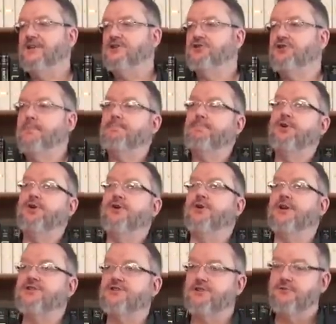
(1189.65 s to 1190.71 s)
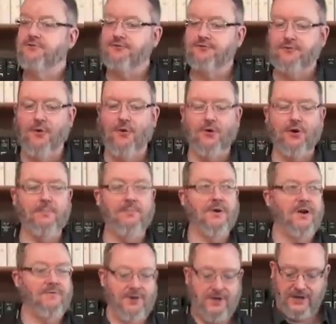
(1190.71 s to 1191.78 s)
is the purest form
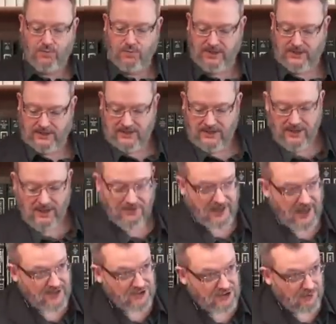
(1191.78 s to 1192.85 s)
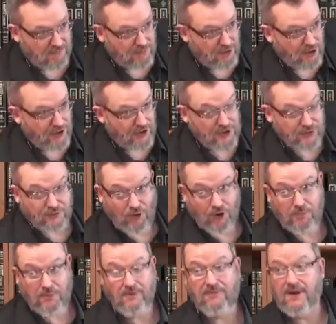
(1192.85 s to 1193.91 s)
of iniquity. That is the purest
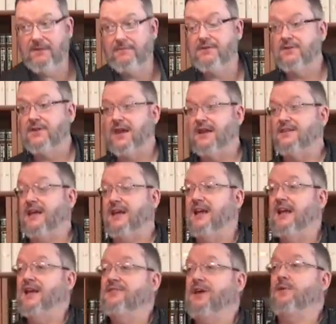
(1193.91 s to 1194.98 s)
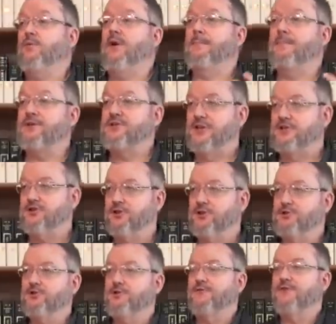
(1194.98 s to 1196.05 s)
form of everything that, that represents
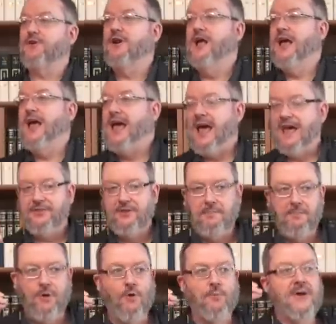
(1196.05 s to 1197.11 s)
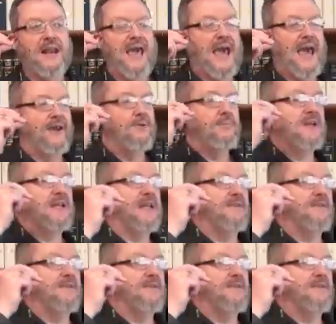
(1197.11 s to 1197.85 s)
Lucifer. And the moment Adam and